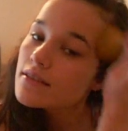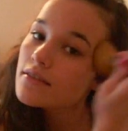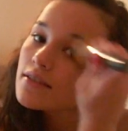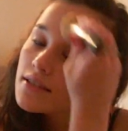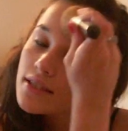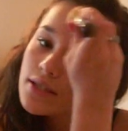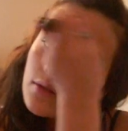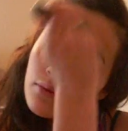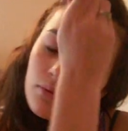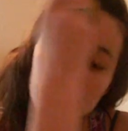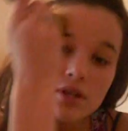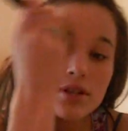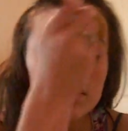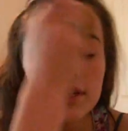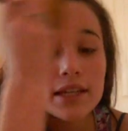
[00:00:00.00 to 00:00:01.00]
I just
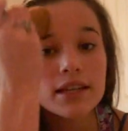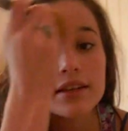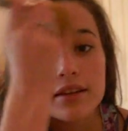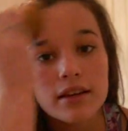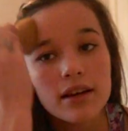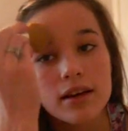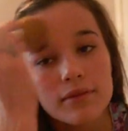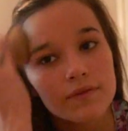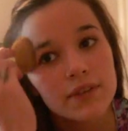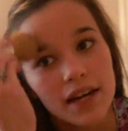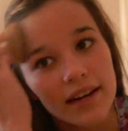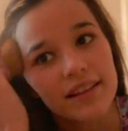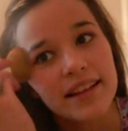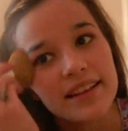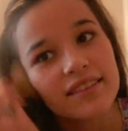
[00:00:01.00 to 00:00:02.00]
swirl it. I'm
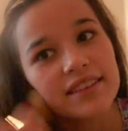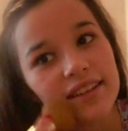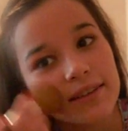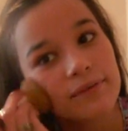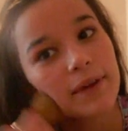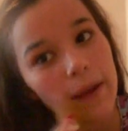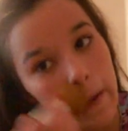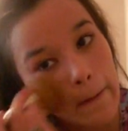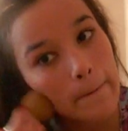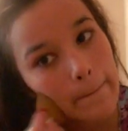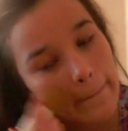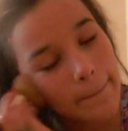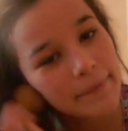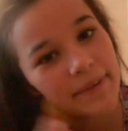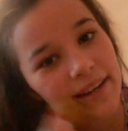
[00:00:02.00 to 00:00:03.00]
trying to like look in my
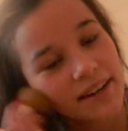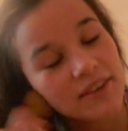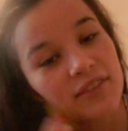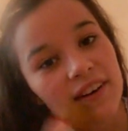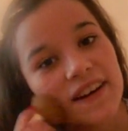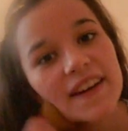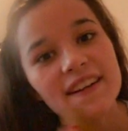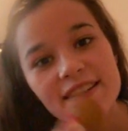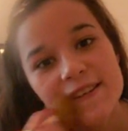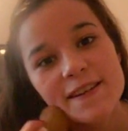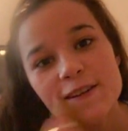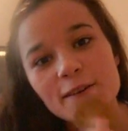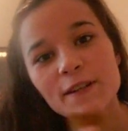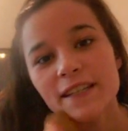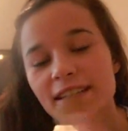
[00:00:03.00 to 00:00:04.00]
mirror over here
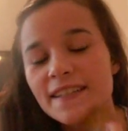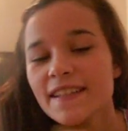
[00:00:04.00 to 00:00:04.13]
too.